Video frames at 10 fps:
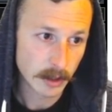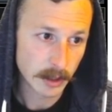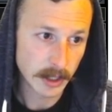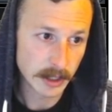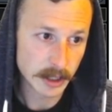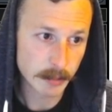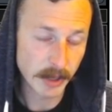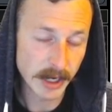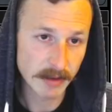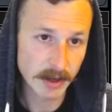Yeah, just
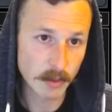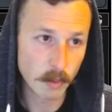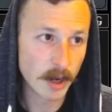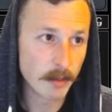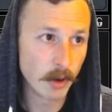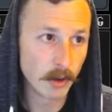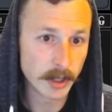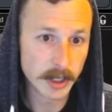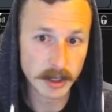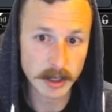playing around 1 bolt
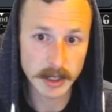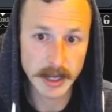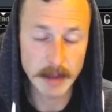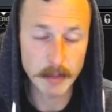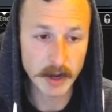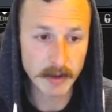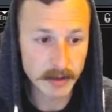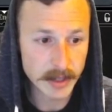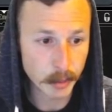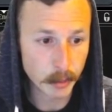here. Can't play around
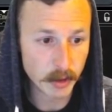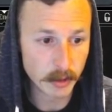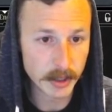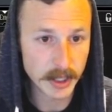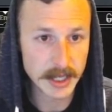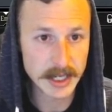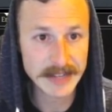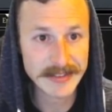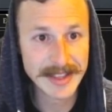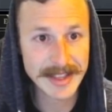double bolt, but then
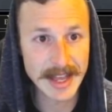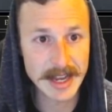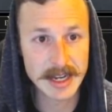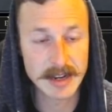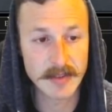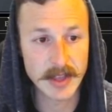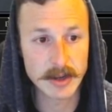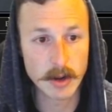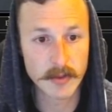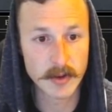even then, if they
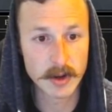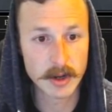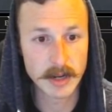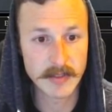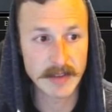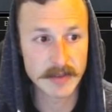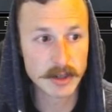have 2